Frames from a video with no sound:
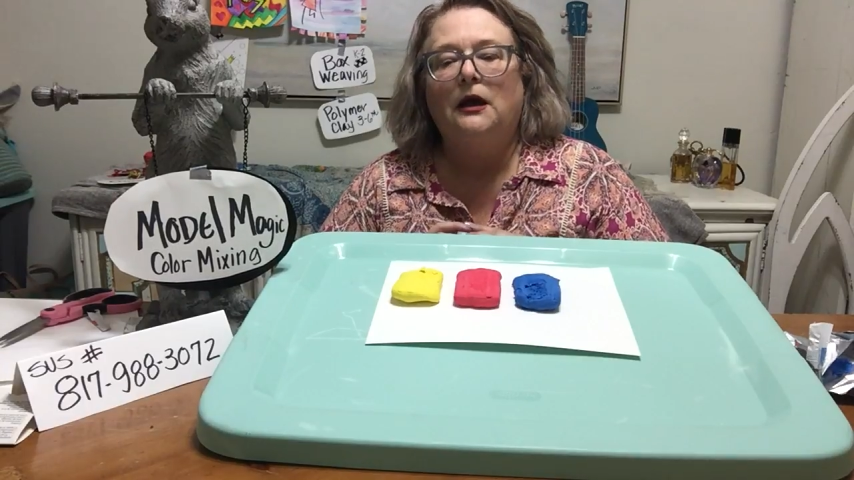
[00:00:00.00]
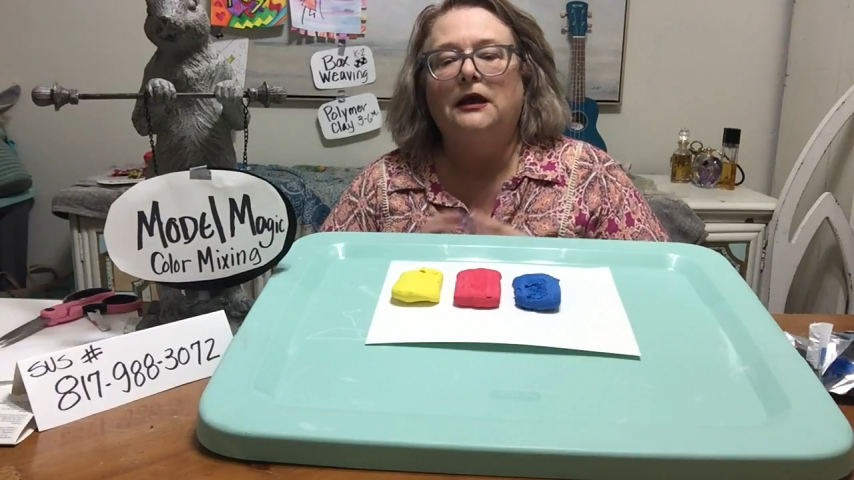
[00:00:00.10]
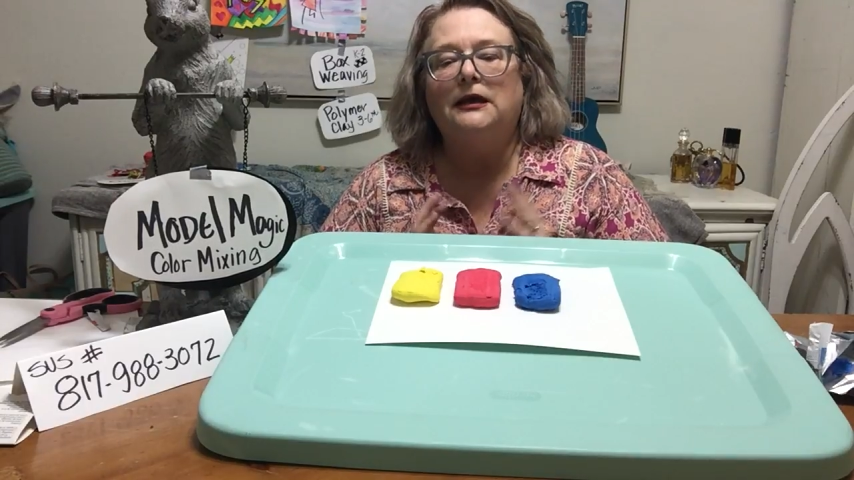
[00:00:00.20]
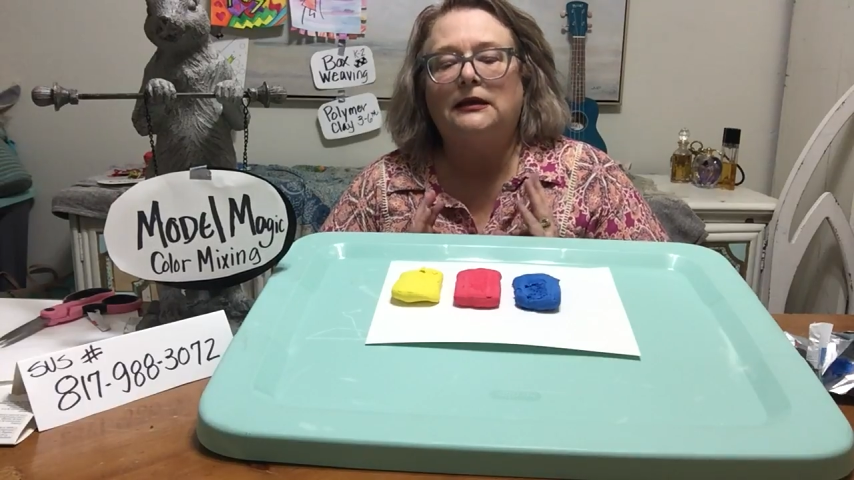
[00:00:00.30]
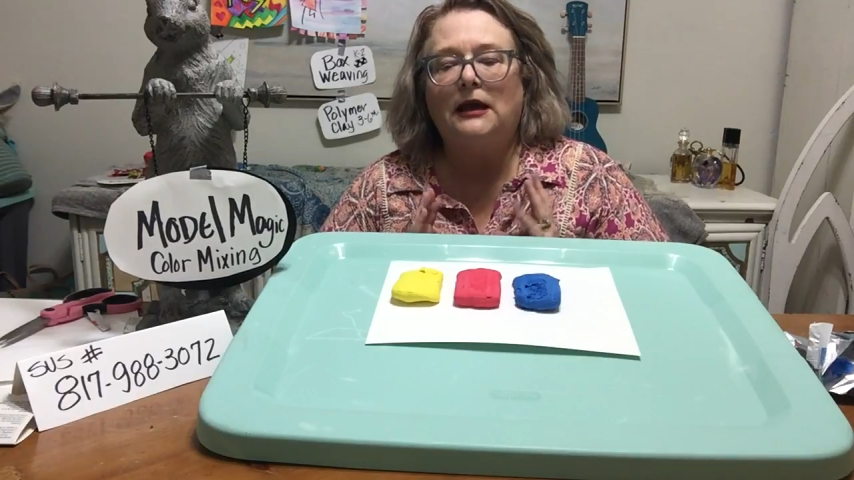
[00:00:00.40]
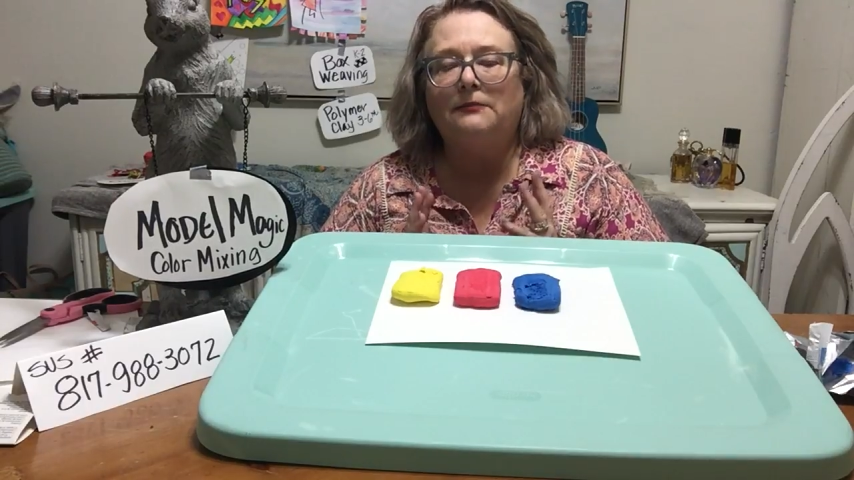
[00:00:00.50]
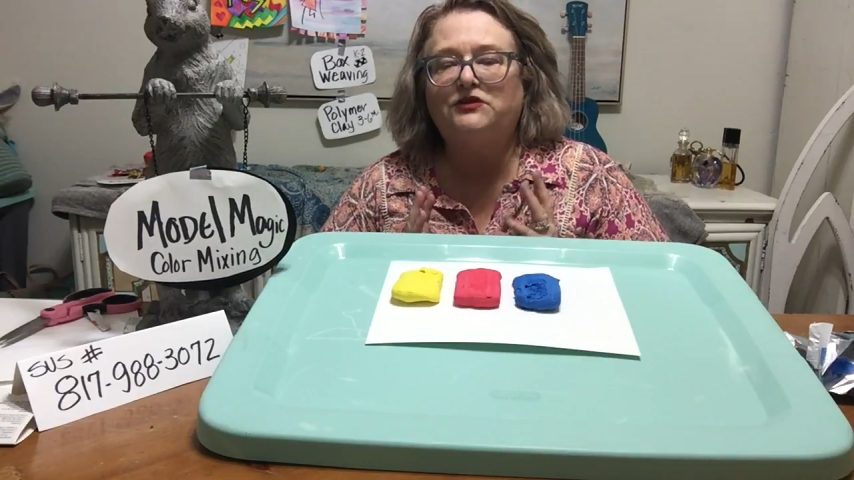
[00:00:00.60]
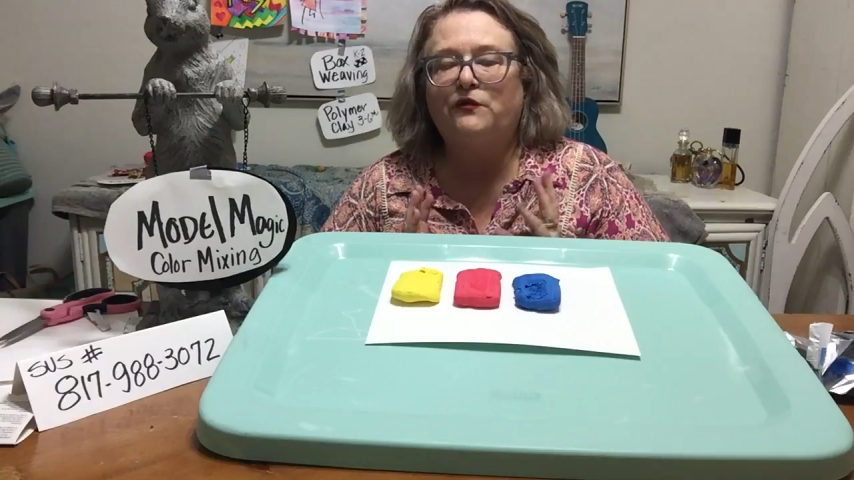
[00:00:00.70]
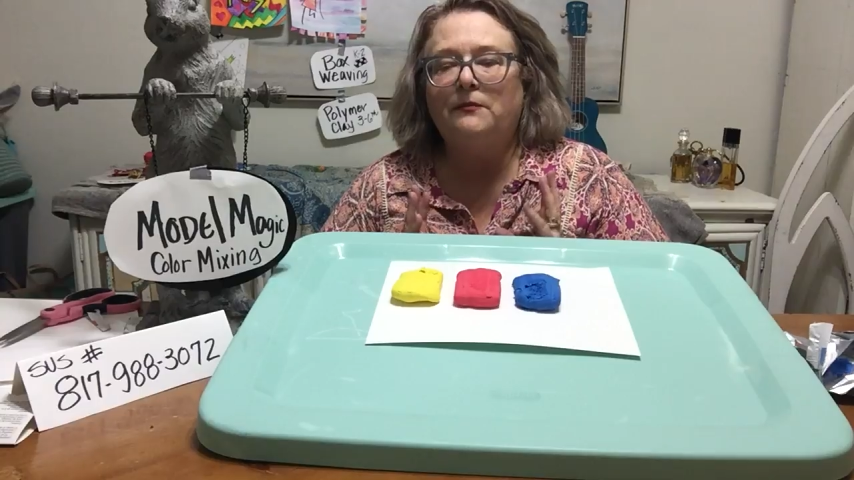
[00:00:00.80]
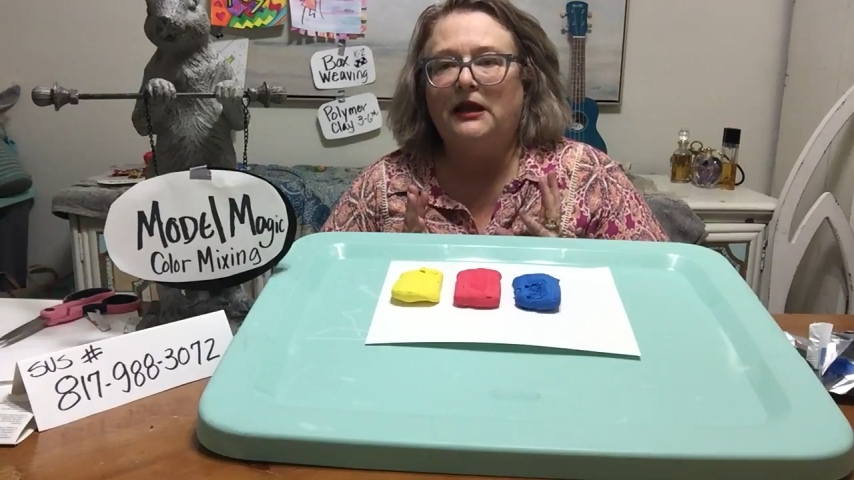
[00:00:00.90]
It comes
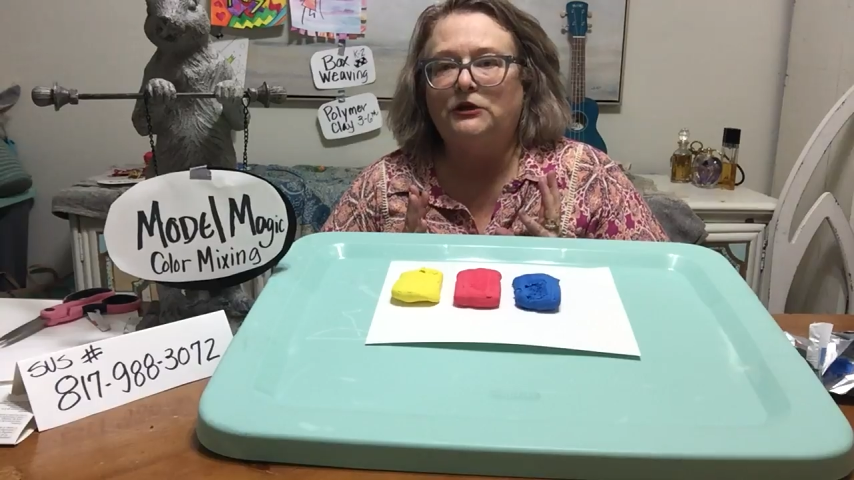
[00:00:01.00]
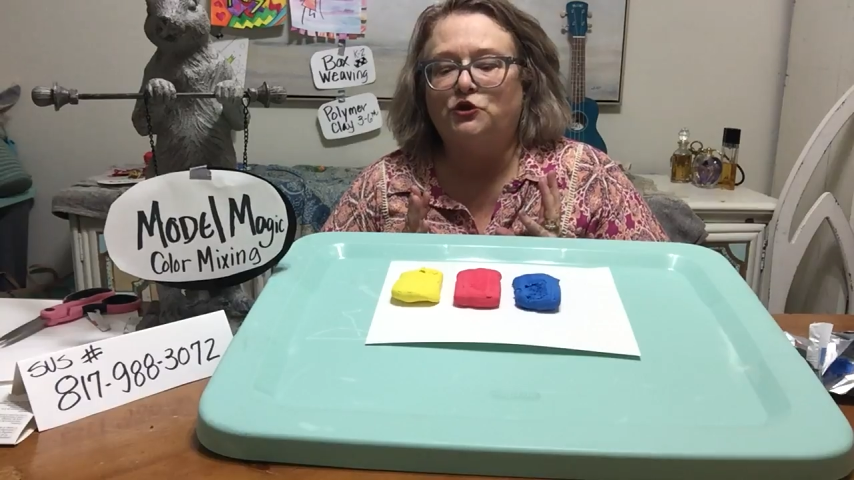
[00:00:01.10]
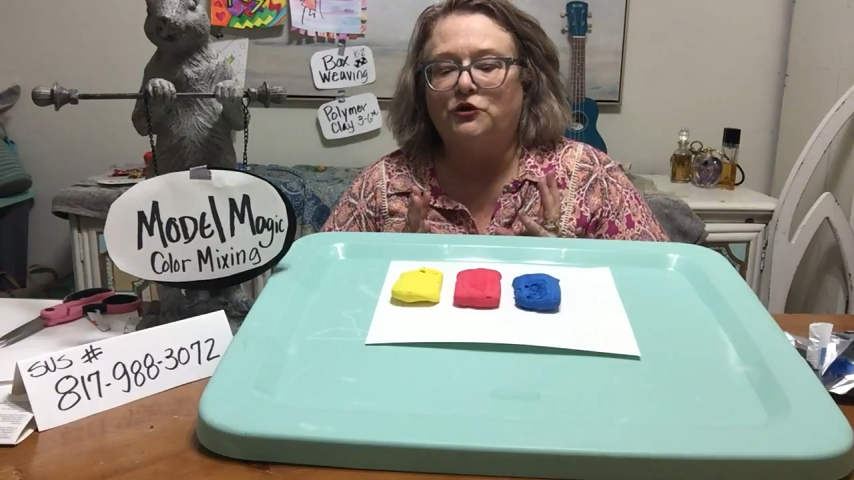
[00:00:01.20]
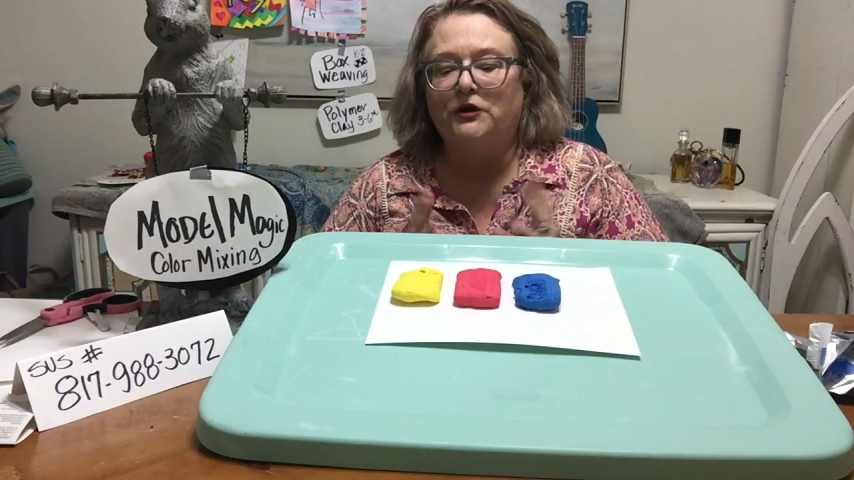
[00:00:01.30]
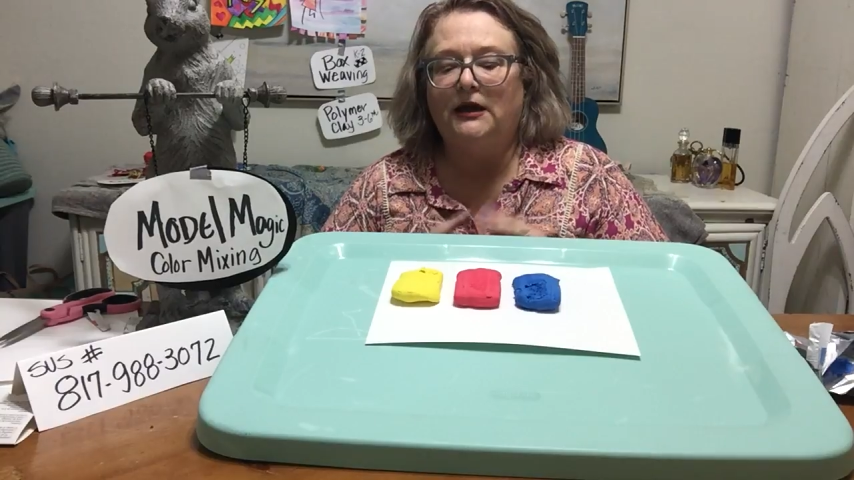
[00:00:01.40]
from nature,